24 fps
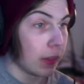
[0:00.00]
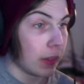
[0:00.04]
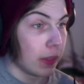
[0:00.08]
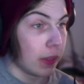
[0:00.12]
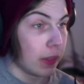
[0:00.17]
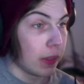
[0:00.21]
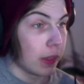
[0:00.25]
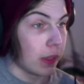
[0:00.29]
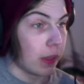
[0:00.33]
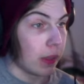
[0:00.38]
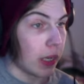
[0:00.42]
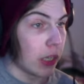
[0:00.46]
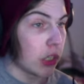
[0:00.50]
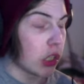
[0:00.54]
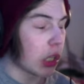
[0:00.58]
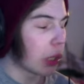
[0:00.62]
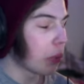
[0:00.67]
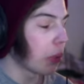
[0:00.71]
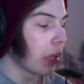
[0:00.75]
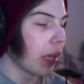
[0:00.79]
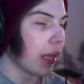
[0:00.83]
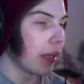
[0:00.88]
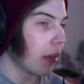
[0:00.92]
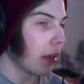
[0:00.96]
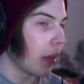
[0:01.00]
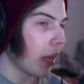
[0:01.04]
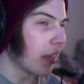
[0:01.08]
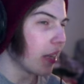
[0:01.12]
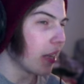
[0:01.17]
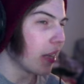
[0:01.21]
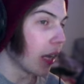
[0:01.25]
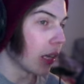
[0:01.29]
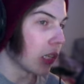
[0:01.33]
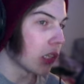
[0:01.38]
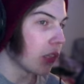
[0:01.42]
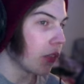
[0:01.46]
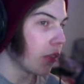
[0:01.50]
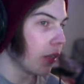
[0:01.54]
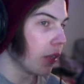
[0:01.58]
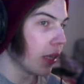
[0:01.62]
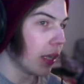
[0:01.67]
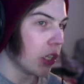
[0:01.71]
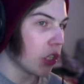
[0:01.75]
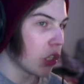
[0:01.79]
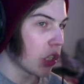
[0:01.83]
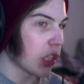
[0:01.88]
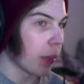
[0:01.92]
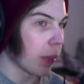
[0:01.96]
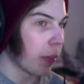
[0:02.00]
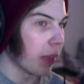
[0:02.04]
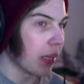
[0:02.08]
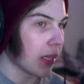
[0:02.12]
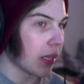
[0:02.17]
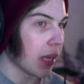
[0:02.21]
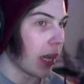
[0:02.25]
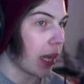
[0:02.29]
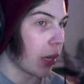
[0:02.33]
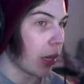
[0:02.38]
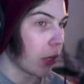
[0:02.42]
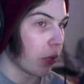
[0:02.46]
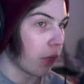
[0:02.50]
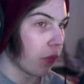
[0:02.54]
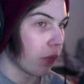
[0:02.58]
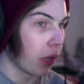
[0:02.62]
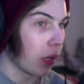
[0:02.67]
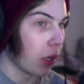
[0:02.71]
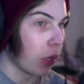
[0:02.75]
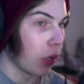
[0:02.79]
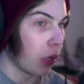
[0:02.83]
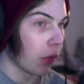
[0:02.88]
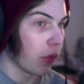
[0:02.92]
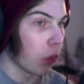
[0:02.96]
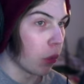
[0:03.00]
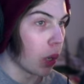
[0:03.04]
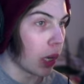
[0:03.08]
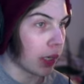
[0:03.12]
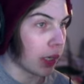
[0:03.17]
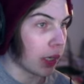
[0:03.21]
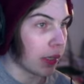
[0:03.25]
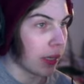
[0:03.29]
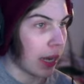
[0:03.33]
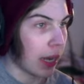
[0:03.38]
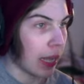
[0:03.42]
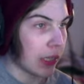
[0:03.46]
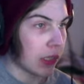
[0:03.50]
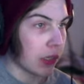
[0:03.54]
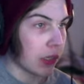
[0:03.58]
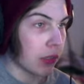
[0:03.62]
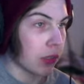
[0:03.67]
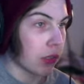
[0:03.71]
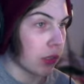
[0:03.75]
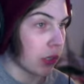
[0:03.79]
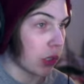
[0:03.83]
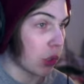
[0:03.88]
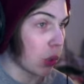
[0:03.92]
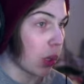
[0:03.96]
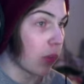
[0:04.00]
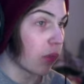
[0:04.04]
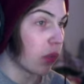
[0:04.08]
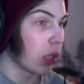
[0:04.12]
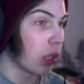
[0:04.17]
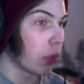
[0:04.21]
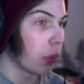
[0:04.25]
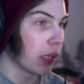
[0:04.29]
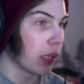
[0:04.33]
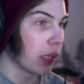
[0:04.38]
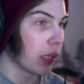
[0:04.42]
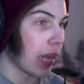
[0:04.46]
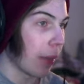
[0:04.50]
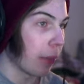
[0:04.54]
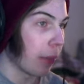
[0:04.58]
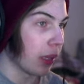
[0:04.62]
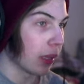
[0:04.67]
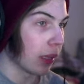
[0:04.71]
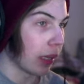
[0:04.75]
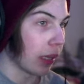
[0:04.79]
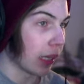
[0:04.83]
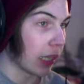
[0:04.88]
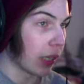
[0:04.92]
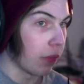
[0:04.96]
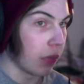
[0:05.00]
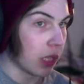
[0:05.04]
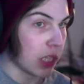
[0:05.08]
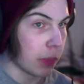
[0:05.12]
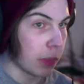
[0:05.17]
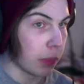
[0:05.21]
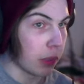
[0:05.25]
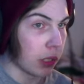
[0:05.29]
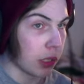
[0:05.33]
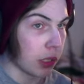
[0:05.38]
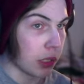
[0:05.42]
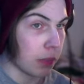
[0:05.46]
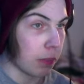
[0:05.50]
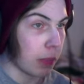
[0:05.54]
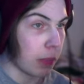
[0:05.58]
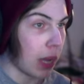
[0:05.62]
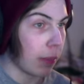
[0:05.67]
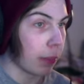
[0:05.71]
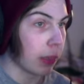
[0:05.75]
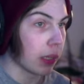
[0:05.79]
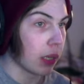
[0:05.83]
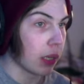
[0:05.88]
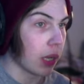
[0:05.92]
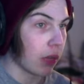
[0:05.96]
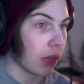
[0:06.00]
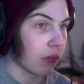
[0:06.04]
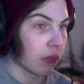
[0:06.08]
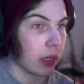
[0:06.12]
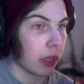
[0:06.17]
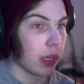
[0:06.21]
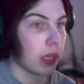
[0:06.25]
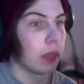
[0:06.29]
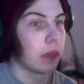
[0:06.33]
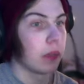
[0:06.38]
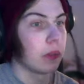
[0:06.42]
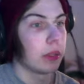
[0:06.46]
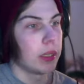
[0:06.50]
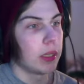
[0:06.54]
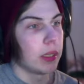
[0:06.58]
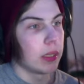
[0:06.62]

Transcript: I honestly think he's just a bit tired of The Walking Dead as is, so I'm really, really happy that, like, Invincible is popping off right now.